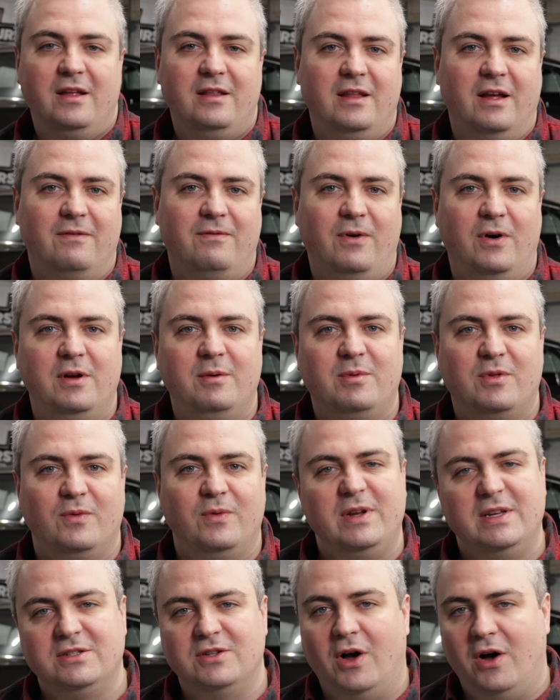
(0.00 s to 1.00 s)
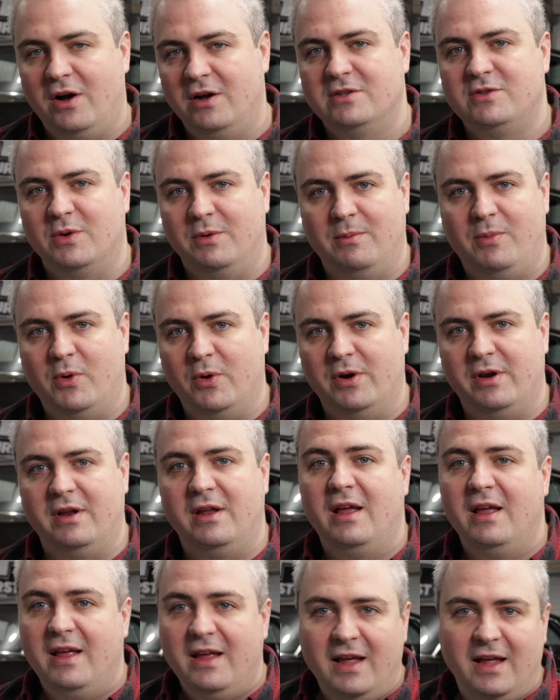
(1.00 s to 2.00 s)
Now volume 3 is also important.
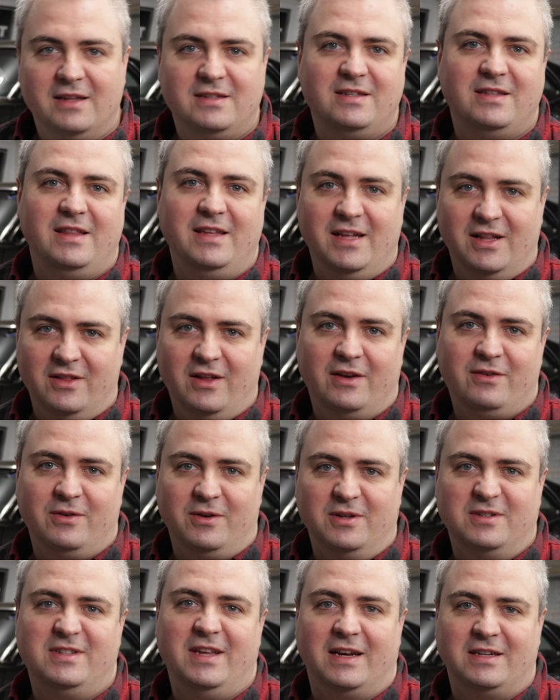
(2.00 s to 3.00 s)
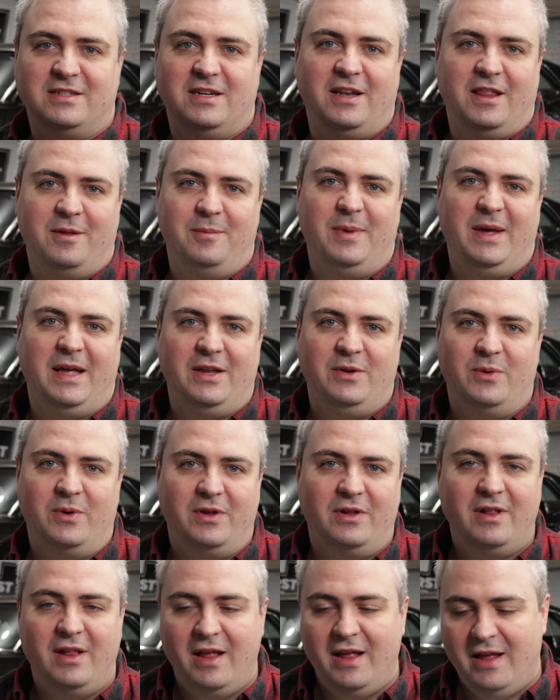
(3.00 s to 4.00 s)
It's the electrical section of the
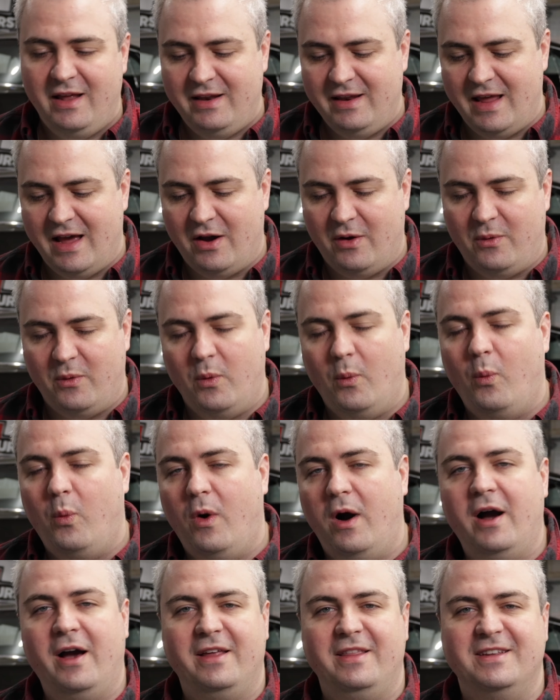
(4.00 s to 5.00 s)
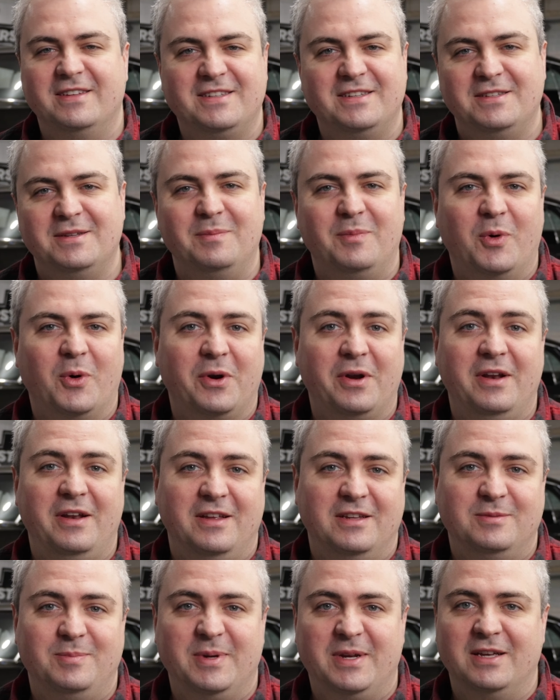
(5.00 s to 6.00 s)
manual. Now why this is important
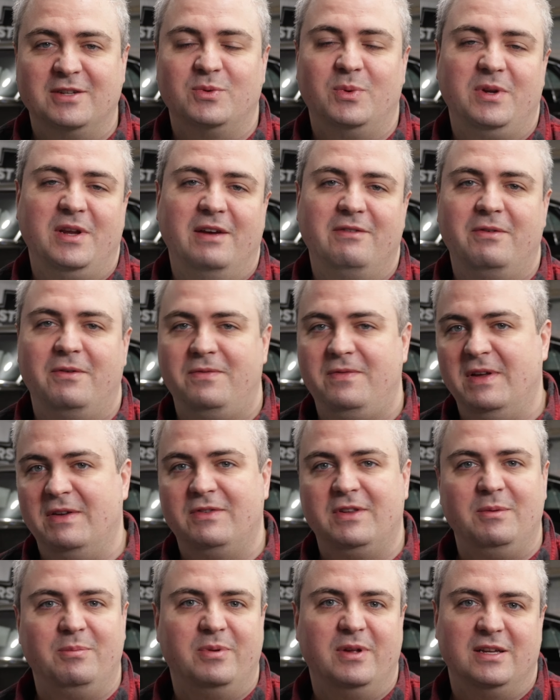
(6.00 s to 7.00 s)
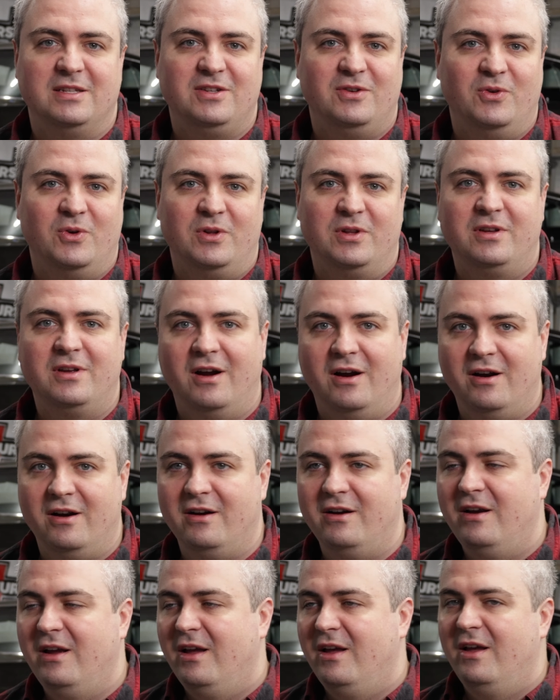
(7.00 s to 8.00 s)
is because when you have a 50-plus-year-old
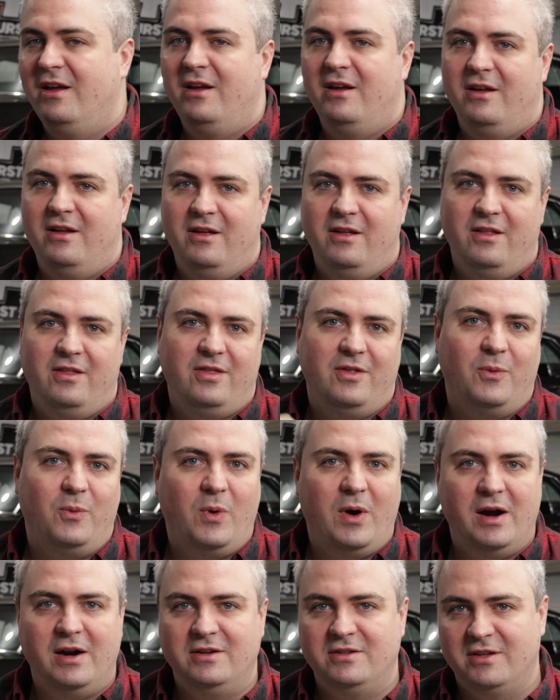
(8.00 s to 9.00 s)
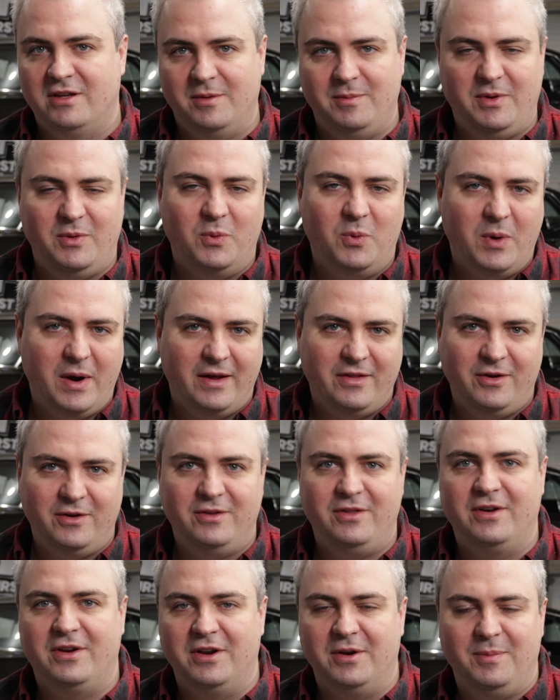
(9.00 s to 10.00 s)
car, the wires are going to be weathered,
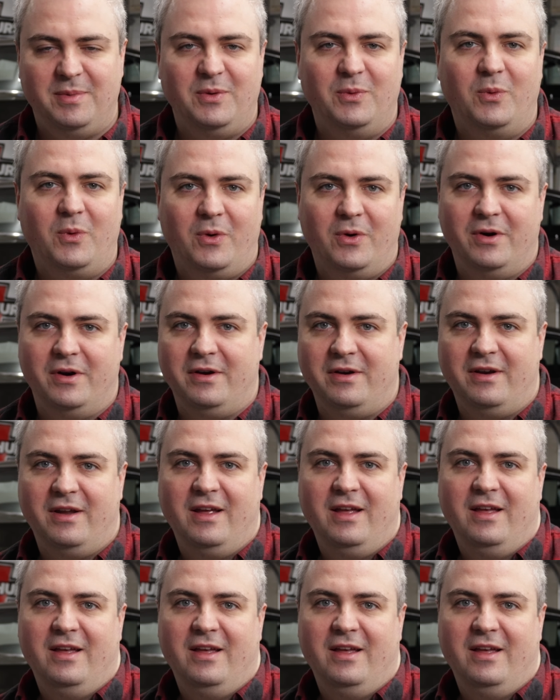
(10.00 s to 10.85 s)
they're going to be worn.